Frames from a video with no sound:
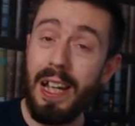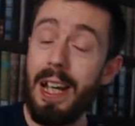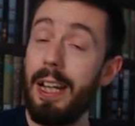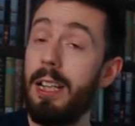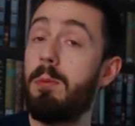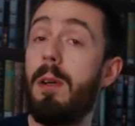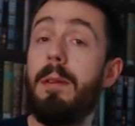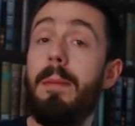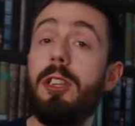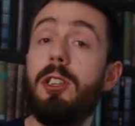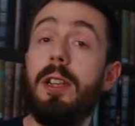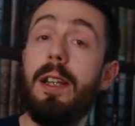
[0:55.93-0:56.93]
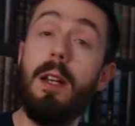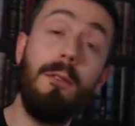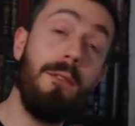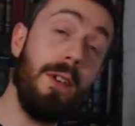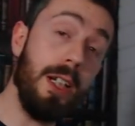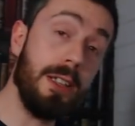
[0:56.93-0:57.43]
it is worth mentioning that
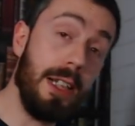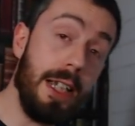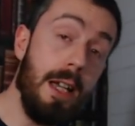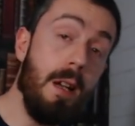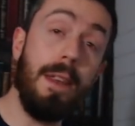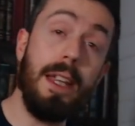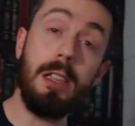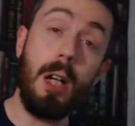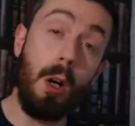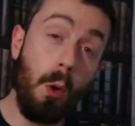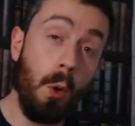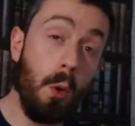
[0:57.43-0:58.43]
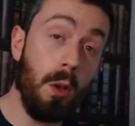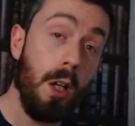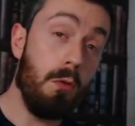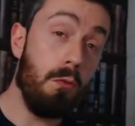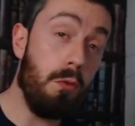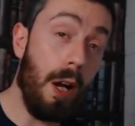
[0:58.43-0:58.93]
firstly, these are all
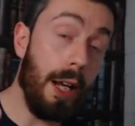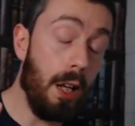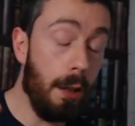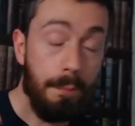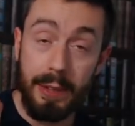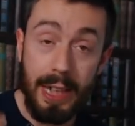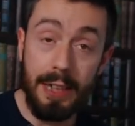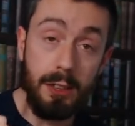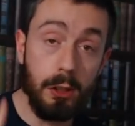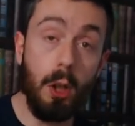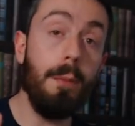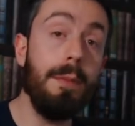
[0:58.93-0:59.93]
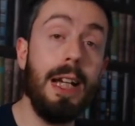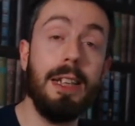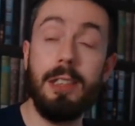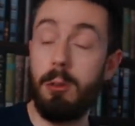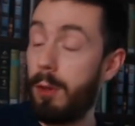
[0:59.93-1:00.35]
rack, um, desktop N A Ses.